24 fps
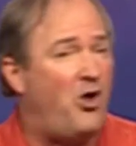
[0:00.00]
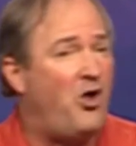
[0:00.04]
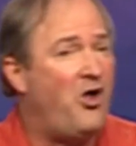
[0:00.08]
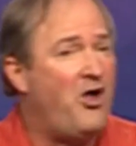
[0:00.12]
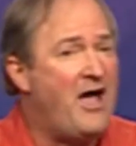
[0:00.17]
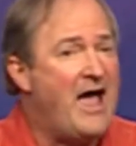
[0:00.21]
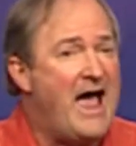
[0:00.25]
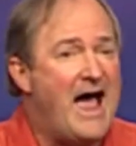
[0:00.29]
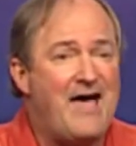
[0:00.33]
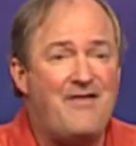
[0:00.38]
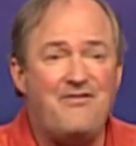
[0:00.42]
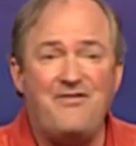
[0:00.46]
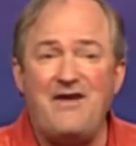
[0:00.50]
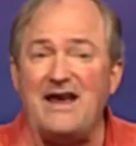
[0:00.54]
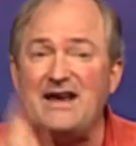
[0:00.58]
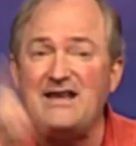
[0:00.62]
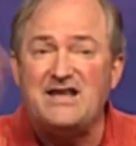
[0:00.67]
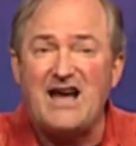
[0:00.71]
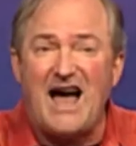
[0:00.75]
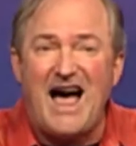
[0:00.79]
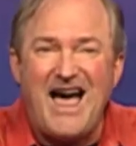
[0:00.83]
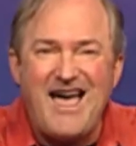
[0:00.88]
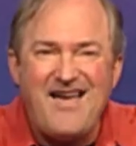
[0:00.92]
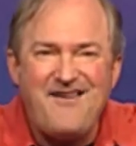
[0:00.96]
And they
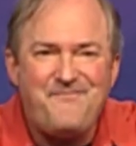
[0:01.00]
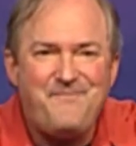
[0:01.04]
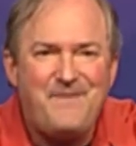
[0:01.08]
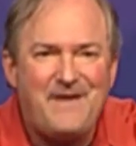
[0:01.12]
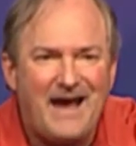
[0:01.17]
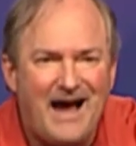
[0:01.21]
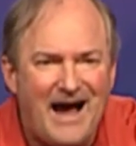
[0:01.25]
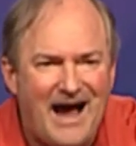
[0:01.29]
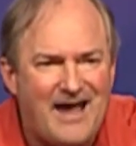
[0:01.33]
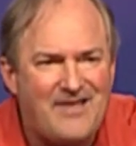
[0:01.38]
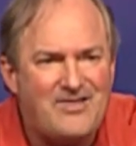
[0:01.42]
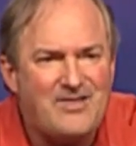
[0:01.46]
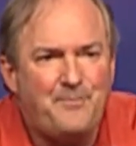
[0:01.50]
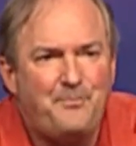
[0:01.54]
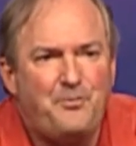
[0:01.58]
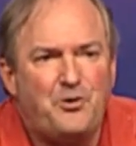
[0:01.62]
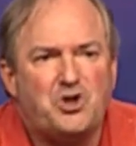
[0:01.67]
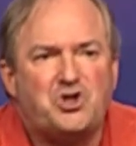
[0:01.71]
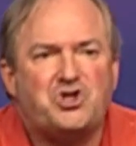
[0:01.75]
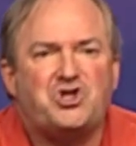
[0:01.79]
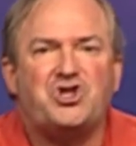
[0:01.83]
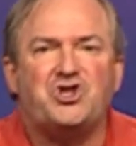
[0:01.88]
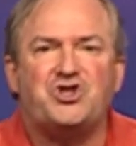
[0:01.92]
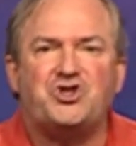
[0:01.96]
dived behind the
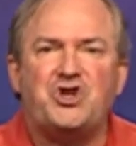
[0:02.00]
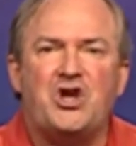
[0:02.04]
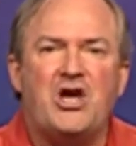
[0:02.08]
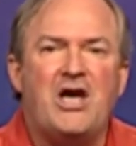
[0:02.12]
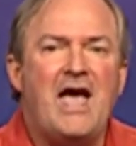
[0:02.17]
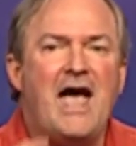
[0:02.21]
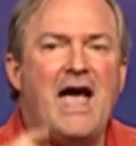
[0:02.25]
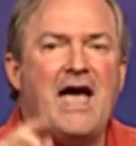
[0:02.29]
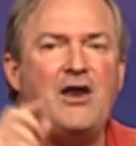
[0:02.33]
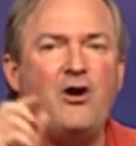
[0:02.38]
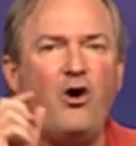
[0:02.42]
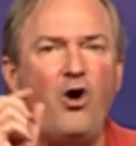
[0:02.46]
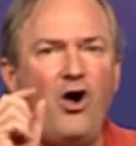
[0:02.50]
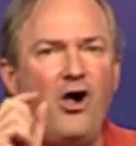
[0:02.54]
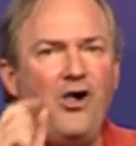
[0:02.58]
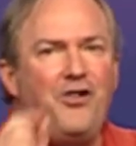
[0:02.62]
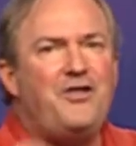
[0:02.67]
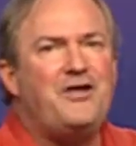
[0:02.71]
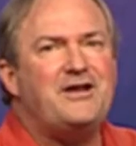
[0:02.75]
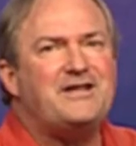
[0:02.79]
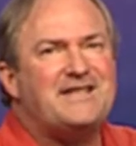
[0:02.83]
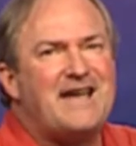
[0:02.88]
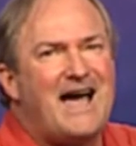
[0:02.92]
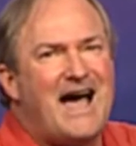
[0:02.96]
bushes and all the
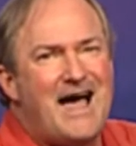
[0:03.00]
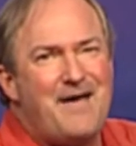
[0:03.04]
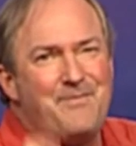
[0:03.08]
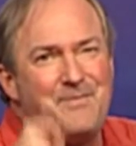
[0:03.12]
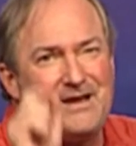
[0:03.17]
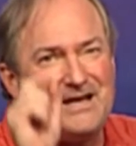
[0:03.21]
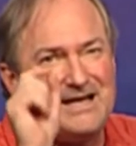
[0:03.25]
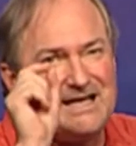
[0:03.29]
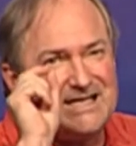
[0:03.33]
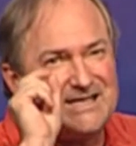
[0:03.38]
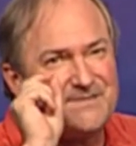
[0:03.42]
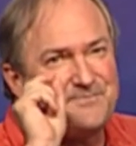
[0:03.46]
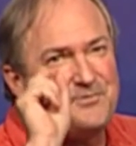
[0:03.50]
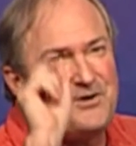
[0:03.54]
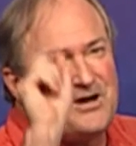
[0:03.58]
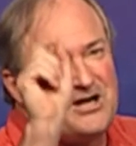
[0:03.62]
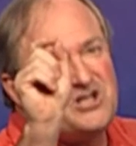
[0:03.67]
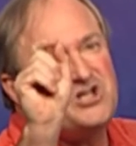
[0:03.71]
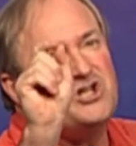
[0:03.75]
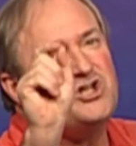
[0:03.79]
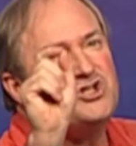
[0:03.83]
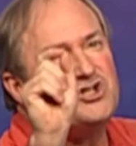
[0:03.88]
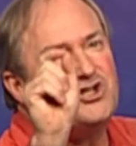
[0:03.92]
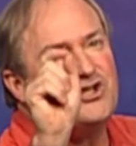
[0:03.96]
time that he's preaching
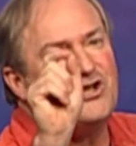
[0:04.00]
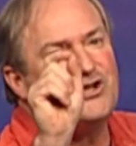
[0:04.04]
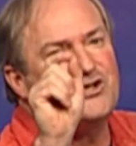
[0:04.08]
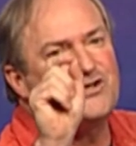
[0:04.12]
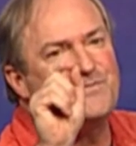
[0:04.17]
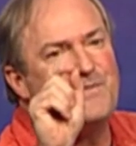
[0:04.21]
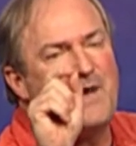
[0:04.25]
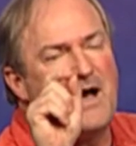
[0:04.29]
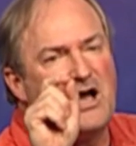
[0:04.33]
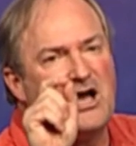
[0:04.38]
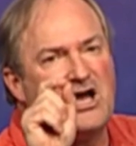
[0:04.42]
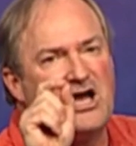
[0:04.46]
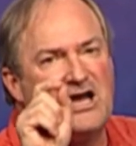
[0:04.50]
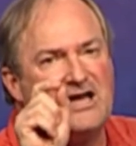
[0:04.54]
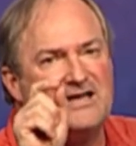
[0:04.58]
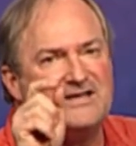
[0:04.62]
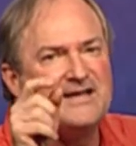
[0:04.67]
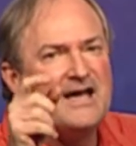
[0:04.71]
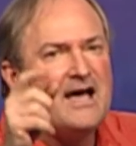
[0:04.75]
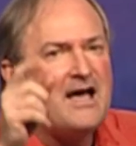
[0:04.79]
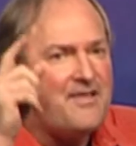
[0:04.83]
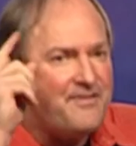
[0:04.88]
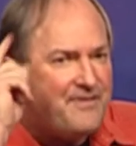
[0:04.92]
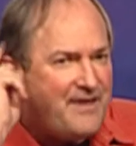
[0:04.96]
to those monkeys,
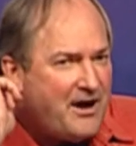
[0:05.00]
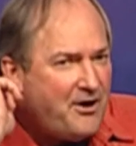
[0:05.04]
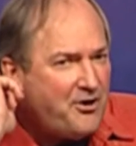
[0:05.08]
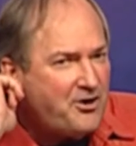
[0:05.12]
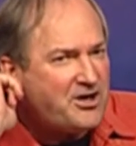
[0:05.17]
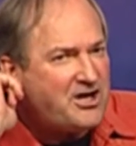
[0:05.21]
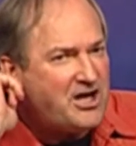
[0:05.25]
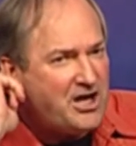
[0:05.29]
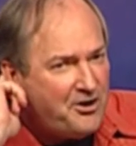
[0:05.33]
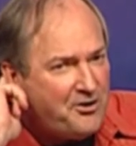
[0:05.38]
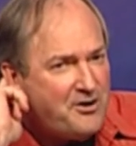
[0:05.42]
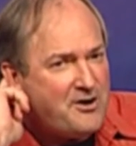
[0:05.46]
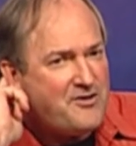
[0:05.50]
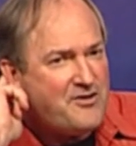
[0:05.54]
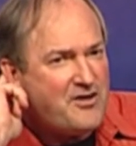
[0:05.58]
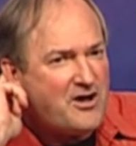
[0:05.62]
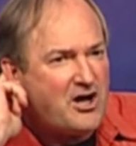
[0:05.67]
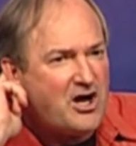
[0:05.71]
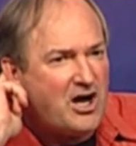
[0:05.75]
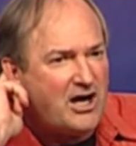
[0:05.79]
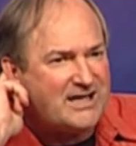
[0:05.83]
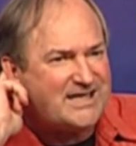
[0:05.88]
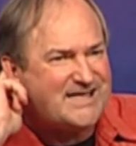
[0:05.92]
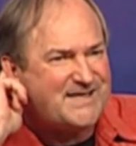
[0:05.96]
they're hearing the
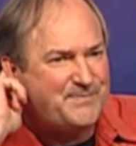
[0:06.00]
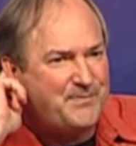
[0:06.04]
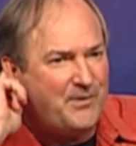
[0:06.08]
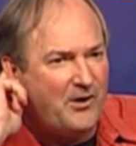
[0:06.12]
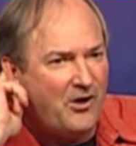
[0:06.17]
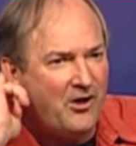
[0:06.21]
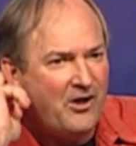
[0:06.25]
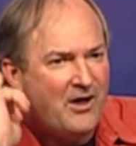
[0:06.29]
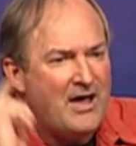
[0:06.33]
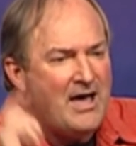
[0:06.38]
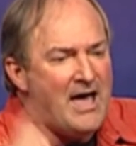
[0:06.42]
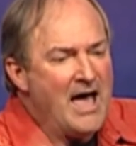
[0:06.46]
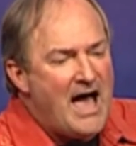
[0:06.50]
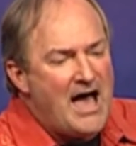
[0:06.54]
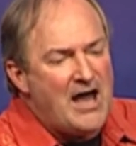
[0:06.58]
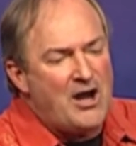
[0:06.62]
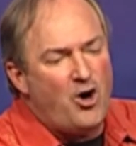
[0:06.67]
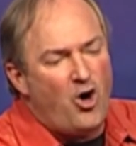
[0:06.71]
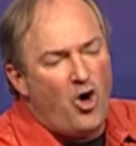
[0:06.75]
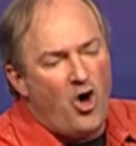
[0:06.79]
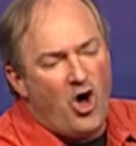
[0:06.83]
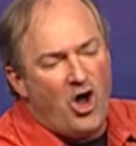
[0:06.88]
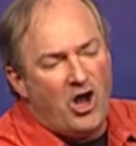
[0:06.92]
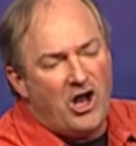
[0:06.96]
gospel. And
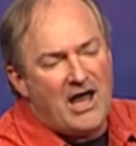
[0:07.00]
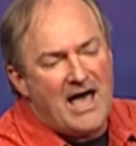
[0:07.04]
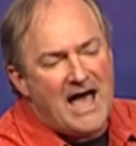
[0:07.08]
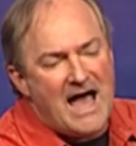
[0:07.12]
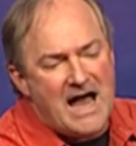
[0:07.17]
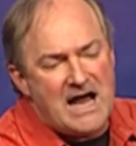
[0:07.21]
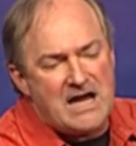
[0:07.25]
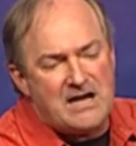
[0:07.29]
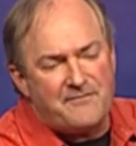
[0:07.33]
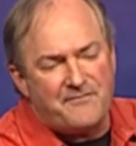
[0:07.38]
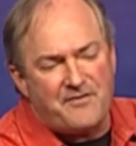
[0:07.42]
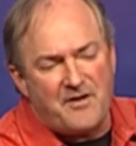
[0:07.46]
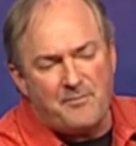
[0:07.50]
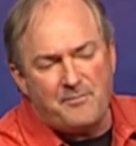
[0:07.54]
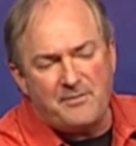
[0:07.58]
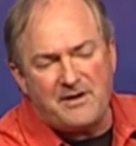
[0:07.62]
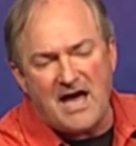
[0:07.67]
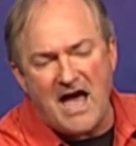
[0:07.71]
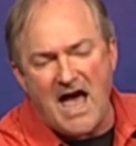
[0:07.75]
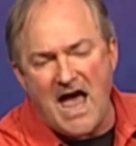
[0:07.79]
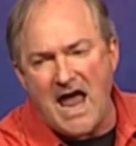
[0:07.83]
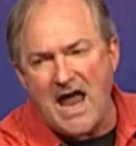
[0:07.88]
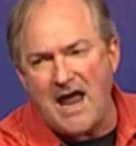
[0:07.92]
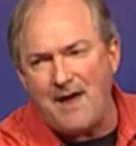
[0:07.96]
all eight of them
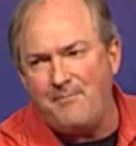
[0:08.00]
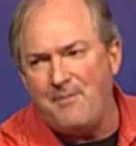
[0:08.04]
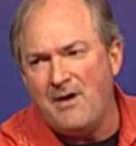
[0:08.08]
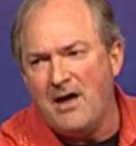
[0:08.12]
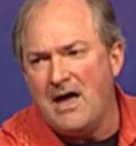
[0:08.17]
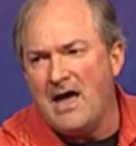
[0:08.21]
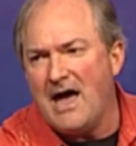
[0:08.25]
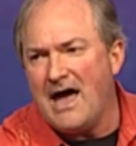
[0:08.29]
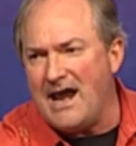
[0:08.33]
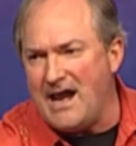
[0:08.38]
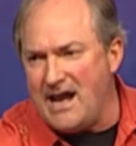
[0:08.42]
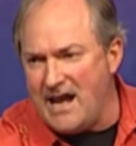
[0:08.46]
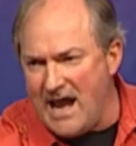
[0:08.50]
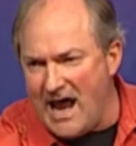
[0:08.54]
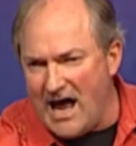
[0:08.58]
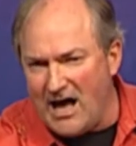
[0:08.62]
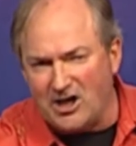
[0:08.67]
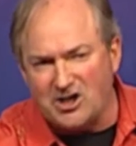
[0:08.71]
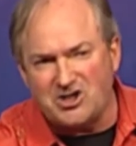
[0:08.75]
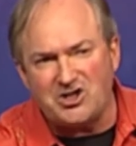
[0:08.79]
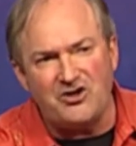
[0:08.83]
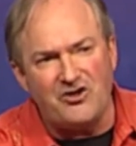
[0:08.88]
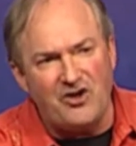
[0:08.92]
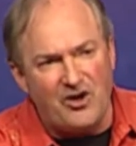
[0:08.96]
came and knelt
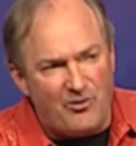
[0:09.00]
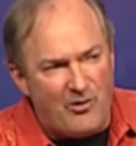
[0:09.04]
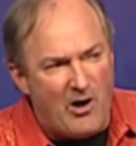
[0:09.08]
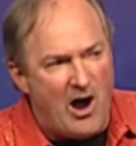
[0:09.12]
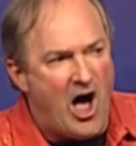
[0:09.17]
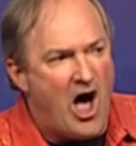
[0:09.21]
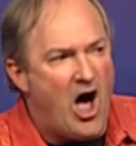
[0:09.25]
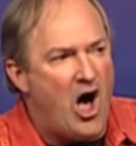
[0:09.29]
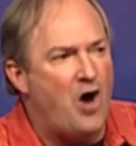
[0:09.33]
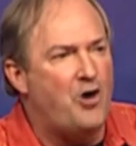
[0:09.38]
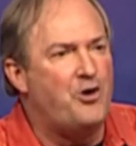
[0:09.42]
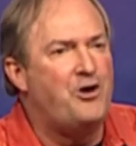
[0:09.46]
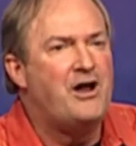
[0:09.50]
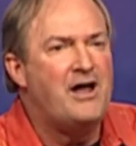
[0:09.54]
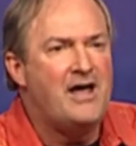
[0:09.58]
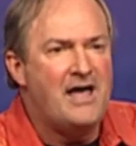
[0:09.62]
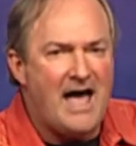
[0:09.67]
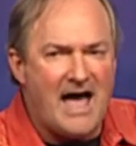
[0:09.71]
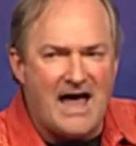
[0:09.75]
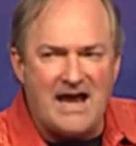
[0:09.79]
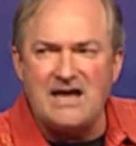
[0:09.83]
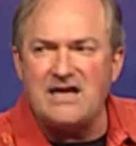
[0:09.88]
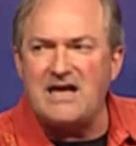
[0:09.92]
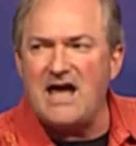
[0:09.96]
in the road and
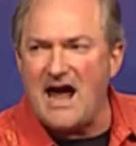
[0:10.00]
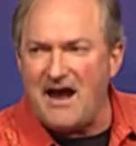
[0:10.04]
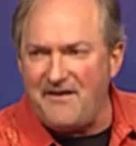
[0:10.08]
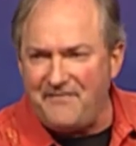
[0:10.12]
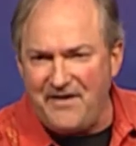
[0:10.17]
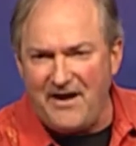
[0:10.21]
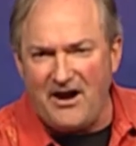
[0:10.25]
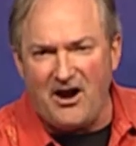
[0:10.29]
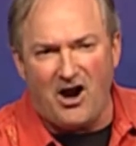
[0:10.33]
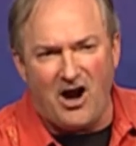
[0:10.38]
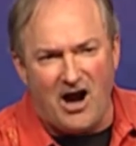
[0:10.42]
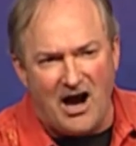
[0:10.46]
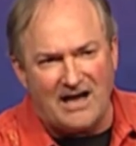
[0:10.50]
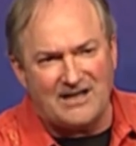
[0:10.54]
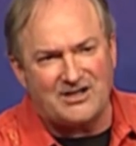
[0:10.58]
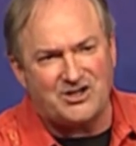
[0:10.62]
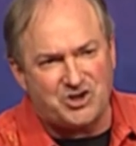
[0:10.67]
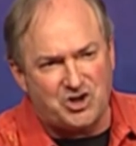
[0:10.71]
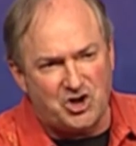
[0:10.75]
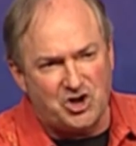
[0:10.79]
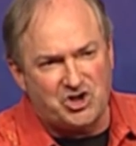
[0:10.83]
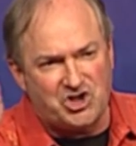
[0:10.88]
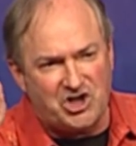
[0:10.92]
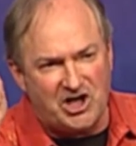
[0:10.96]
gave their hearts to
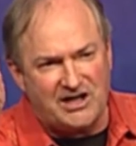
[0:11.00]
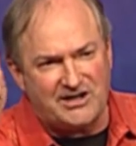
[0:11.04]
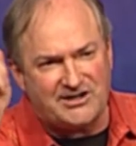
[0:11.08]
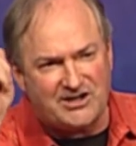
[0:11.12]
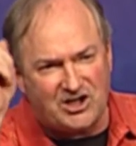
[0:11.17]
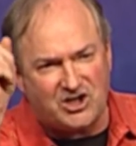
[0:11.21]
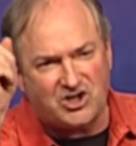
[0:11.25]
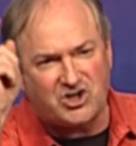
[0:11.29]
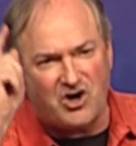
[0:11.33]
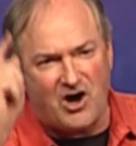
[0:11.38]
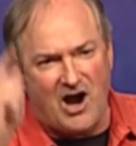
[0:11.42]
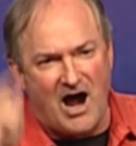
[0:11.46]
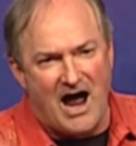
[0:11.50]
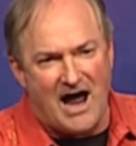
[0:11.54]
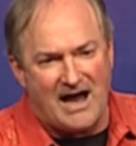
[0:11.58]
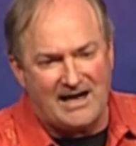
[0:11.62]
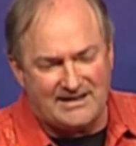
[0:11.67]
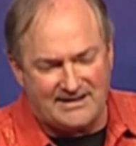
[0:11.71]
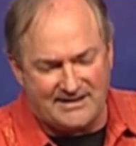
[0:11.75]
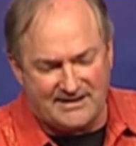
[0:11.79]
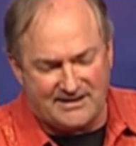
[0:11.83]
Jesus Christ.